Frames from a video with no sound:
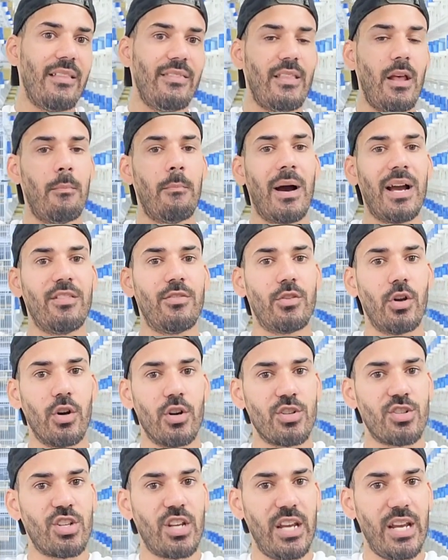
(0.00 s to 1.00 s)
Then by
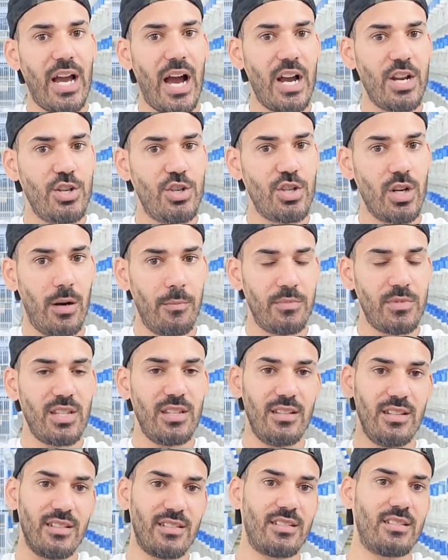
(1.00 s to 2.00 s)
Thursday, I jump
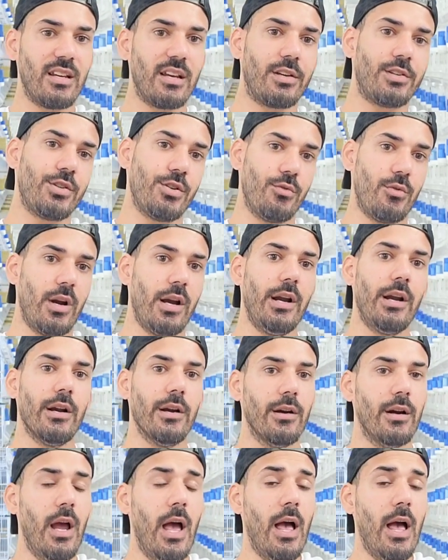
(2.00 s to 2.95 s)
to this section right here.